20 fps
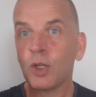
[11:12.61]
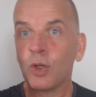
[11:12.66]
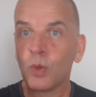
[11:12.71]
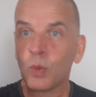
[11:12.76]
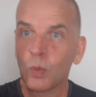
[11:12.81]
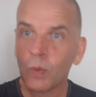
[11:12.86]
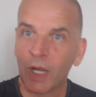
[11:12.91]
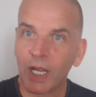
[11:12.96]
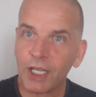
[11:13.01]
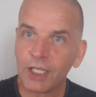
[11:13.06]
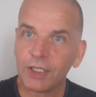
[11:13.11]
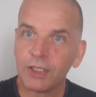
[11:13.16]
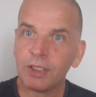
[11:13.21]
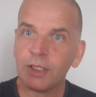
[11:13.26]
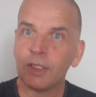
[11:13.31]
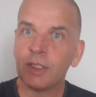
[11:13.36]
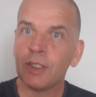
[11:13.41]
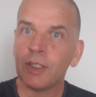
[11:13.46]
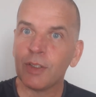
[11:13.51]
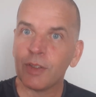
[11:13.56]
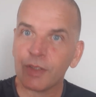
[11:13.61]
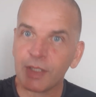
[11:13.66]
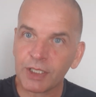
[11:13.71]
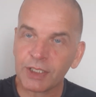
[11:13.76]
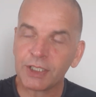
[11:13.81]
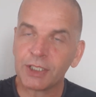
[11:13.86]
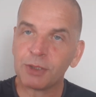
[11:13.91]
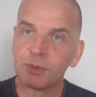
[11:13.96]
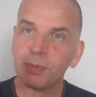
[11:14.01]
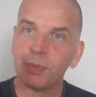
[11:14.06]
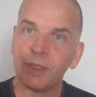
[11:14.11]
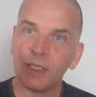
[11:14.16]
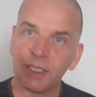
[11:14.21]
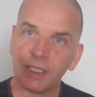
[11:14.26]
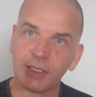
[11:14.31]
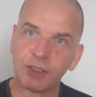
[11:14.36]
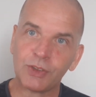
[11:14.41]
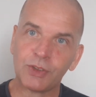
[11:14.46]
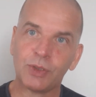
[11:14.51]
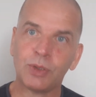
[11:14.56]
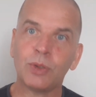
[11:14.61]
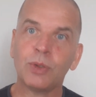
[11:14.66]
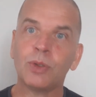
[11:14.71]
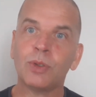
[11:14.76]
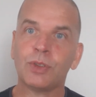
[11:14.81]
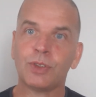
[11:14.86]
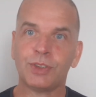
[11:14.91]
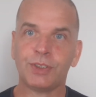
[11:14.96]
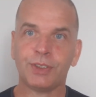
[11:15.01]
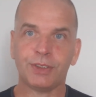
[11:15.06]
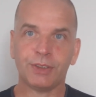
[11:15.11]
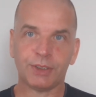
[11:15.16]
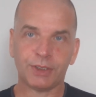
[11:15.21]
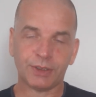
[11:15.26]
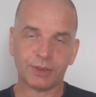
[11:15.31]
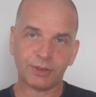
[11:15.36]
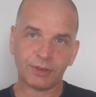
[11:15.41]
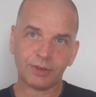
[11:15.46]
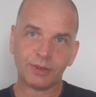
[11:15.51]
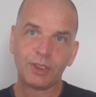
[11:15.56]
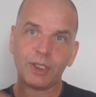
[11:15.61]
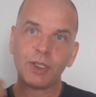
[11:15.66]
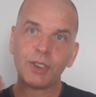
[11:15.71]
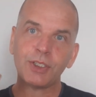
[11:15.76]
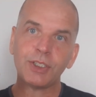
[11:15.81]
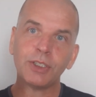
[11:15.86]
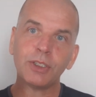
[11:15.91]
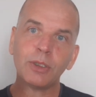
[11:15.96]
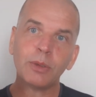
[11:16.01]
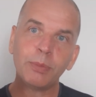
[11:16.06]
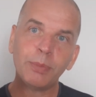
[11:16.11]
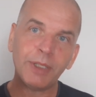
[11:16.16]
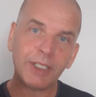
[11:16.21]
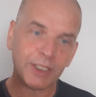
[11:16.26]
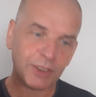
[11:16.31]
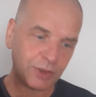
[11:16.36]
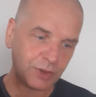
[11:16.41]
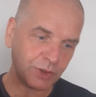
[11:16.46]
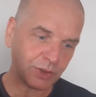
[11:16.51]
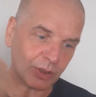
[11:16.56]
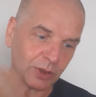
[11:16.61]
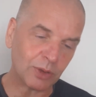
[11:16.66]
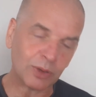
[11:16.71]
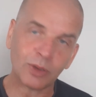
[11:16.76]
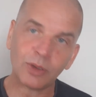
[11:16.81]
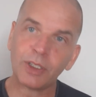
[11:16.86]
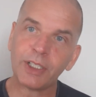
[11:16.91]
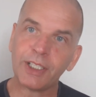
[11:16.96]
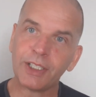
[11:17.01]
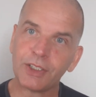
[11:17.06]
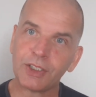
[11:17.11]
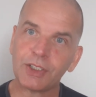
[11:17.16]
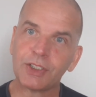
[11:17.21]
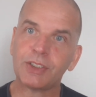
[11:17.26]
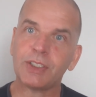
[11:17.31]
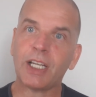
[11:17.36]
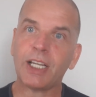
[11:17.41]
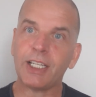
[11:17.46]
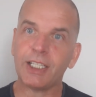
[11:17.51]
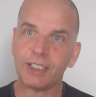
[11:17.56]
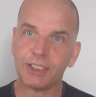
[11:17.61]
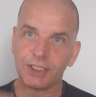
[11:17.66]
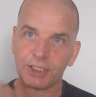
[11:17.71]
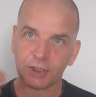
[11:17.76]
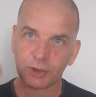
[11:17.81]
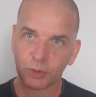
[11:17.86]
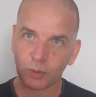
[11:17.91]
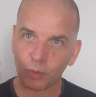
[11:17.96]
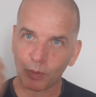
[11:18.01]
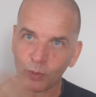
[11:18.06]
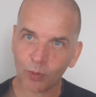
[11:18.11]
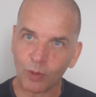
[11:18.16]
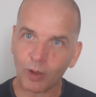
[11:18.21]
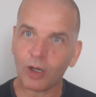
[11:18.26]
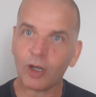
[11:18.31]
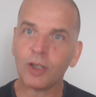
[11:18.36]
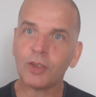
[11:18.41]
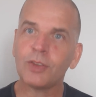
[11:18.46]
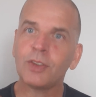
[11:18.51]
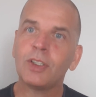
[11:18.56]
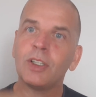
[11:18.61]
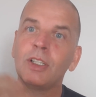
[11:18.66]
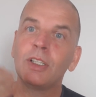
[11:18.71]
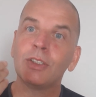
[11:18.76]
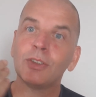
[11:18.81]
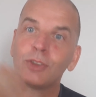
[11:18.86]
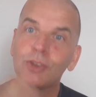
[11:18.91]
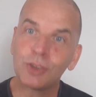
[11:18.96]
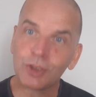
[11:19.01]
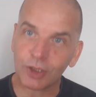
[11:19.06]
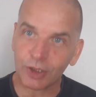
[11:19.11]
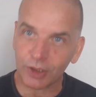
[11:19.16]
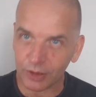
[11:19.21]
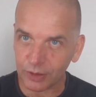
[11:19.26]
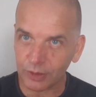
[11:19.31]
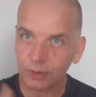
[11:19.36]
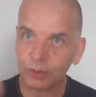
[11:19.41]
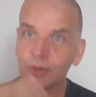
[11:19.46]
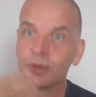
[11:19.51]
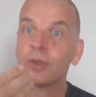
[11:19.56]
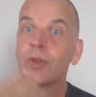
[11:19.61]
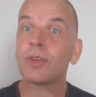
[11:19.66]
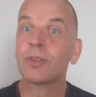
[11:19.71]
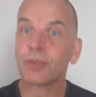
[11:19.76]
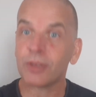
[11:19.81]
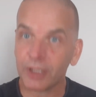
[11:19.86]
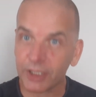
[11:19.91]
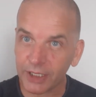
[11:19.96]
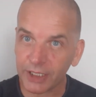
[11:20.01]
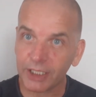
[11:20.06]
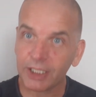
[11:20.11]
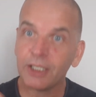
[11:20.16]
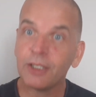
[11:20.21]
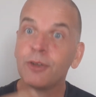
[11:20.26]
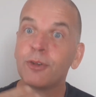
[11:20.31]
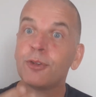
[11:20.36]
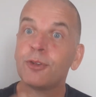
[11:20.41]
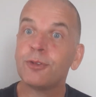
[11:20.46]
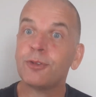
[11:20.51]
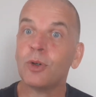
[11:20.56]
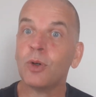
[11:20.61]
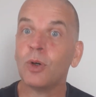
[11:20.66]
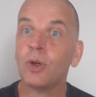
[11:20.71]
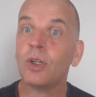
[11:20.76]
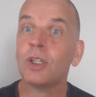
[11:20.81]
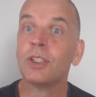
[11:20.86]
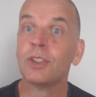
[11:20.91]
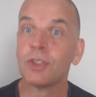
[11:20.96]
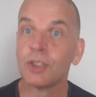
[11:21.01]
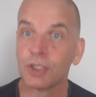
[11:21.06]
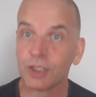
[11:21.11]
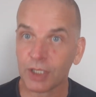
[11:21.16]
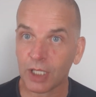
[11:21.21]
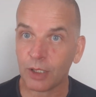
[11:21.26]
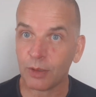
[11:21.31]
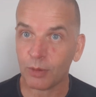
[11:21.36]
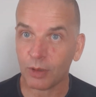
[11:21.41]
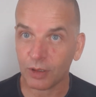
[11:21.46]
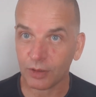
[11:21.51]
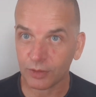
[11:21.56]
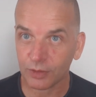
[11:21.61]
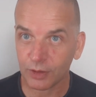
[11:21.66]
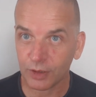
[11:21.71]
When this is being taught to you, you're being taught in stages, 1, 2, 3, 4, and so on.